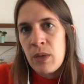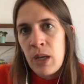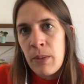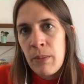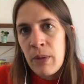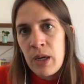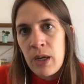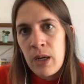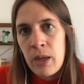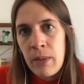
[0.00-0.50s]
media
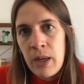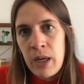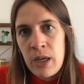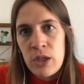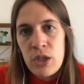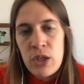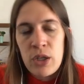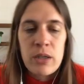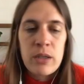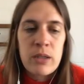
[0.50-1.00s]
marketing
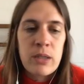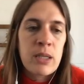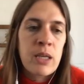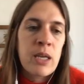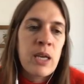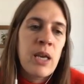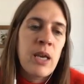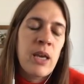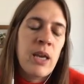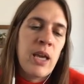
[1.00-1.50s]
managers.
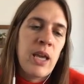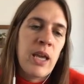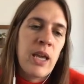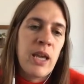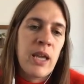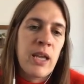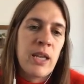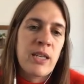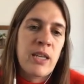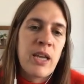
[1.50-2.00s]

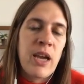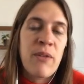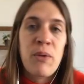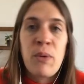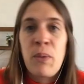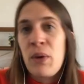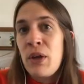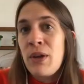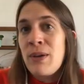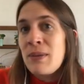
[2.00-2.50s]
And
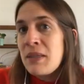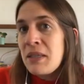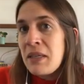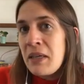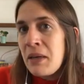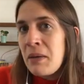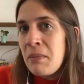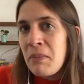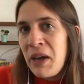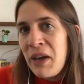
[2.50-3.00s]
everyone knows
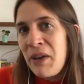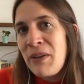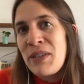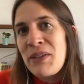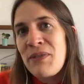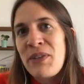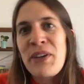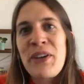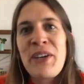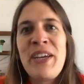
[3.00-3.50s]
link in bio.
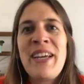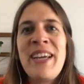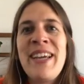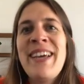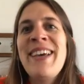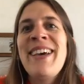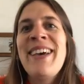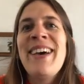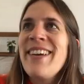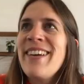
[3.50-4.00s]
It's a very
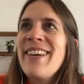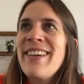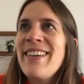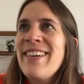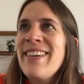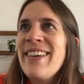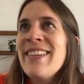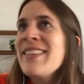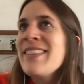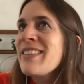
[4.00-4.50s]

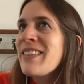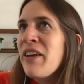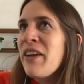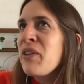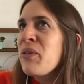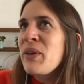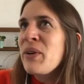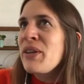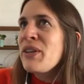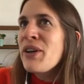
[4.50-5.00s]

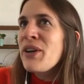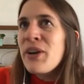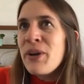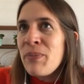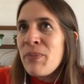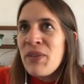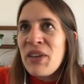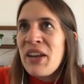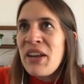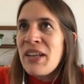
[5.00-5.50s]
insidery
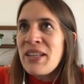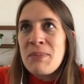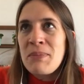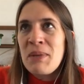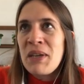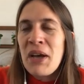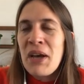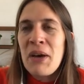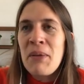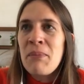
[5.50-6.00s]
term that has
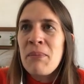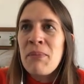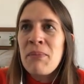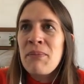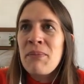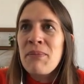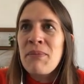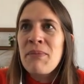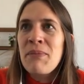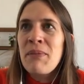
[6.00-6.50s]
become,
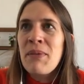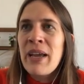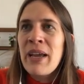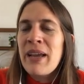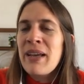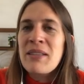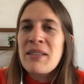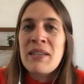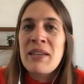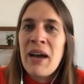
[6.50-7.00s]
I
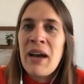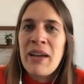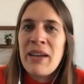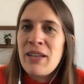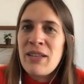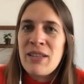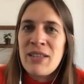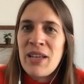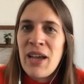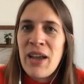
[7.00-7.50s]
guess, not
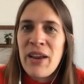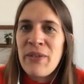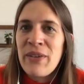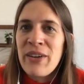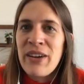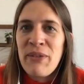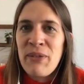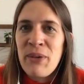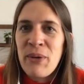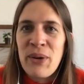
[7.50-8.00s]

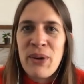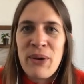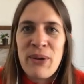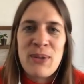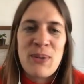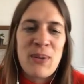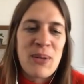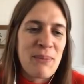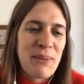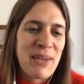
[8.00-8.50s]
insidery. Everyone
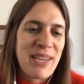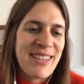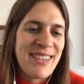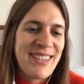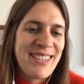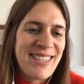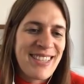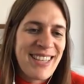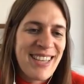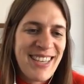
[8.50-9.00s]
knows what it
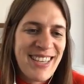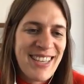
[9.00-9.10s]
means.